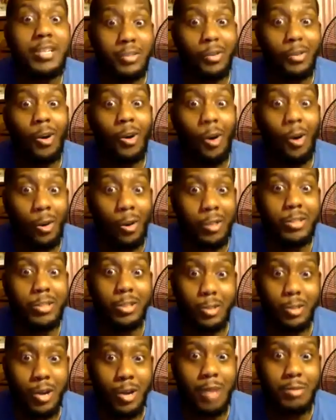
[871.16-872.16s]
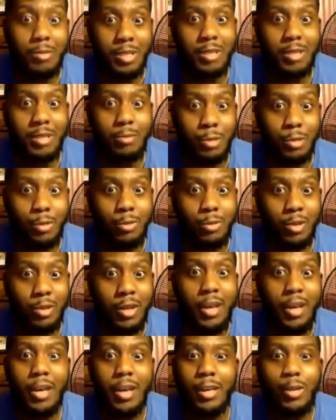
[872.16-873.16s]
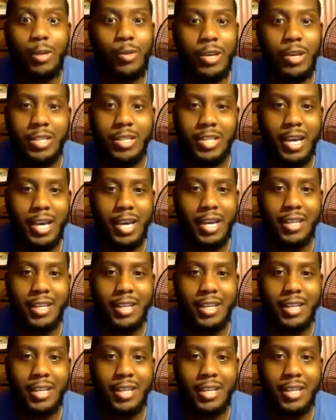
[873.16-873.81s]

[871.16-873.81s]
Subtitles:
for an artist to drop something new. The US side,